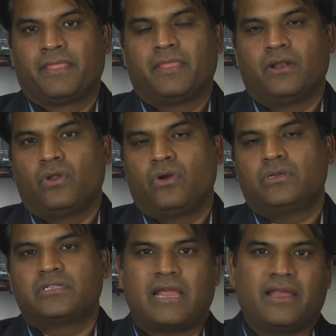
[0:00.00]
The
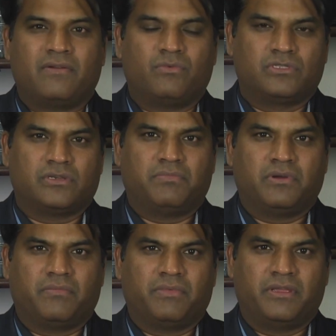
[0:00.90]
Lord's hand was
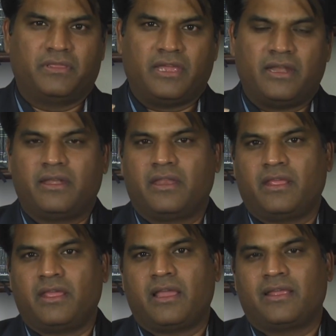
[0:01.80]
upon me. That
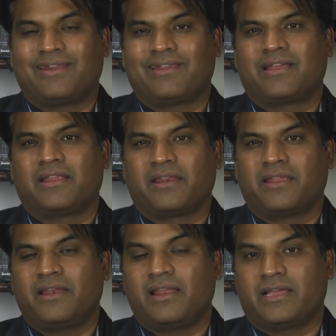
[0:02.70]
day I
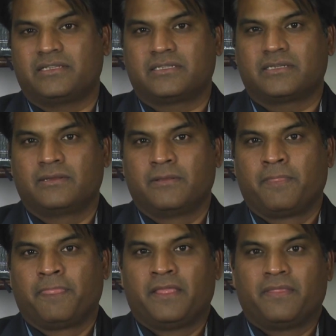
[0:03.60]
realized
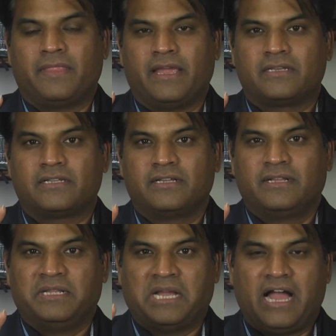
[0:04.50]
that
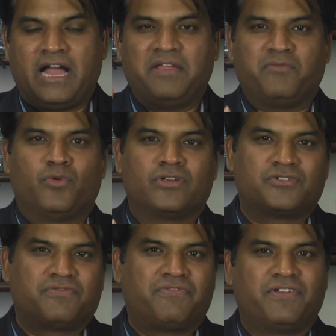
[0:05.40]
I
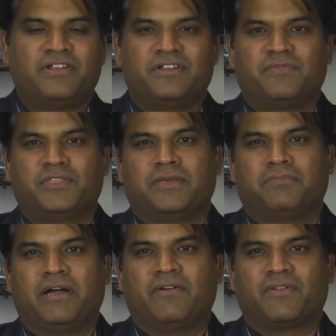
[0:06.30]
was filled with the
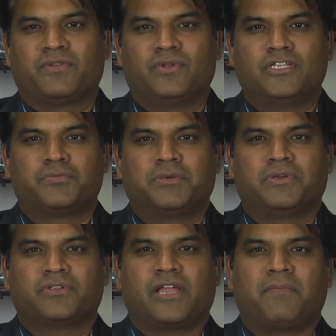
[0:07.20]
power of the Holy Spirit,
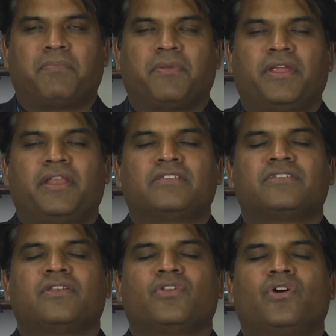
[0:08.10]
because I prayed. I
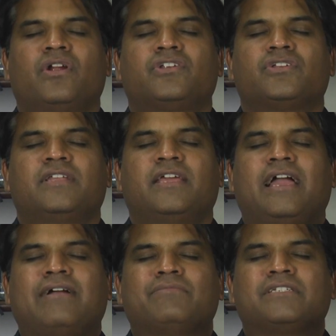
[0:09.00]
said, Lord, today
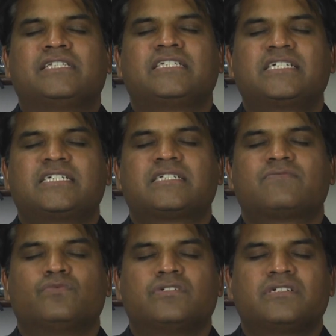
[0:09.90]
I'm not
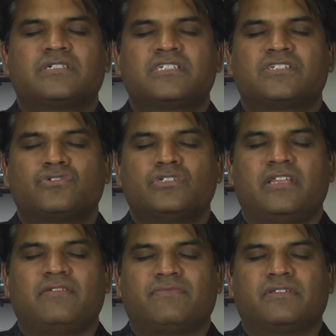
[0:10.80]
wanting to
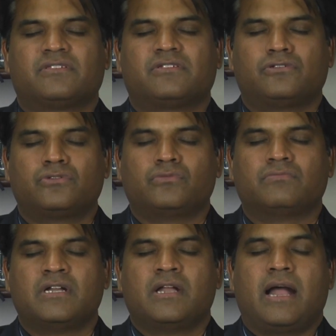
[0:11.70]
leave this
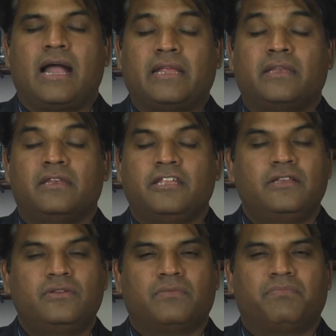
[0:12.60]
room. I
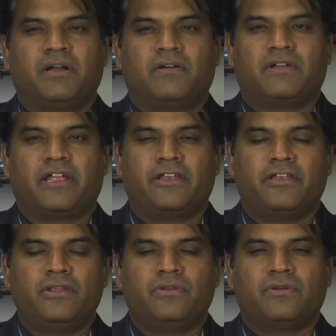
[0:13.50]
need your power. I
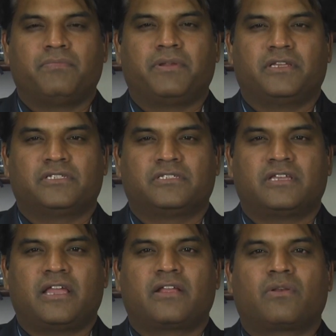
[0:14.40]
need your presence.
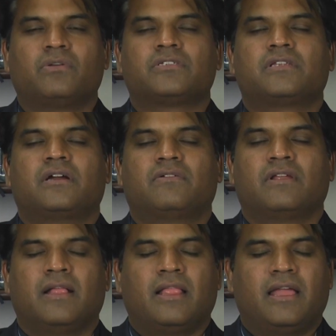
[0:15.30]
I closed down
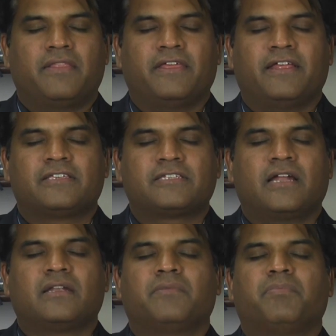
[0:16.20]
and then I
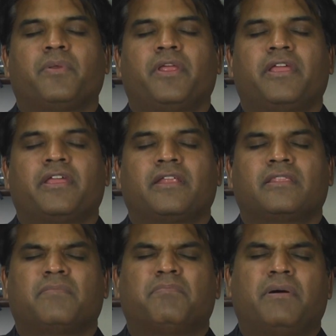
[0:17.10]
started praying,
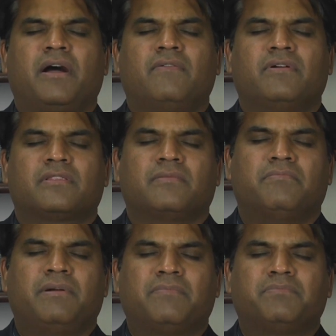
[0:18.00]
and the power, the
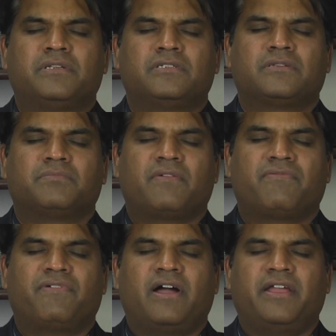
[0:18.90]
baptism, the
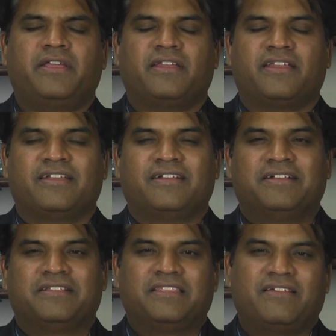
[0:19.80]
fire
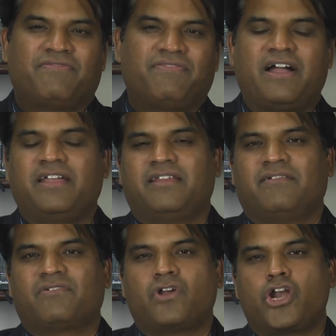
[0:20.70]

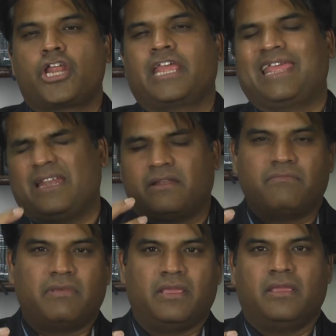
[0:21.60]
of God hit
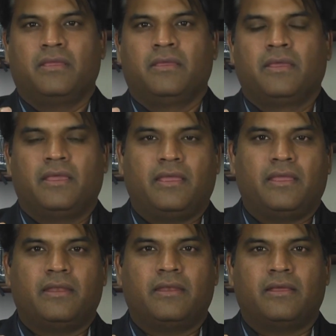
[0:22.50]
me,
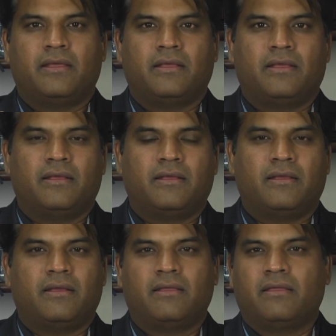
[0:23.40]
and
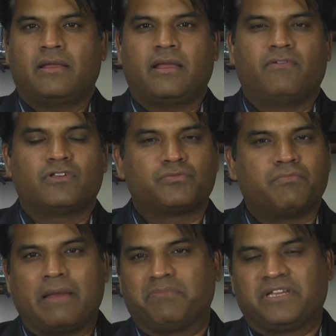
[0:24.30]
I was
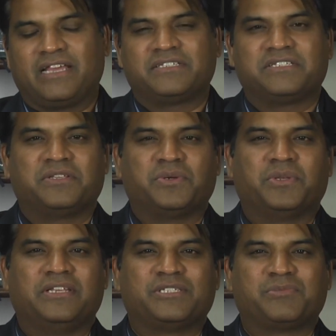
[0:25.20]
baptized in the
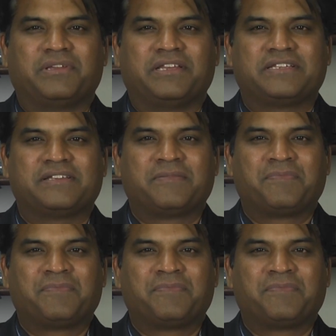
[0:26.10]
Holy Spirit.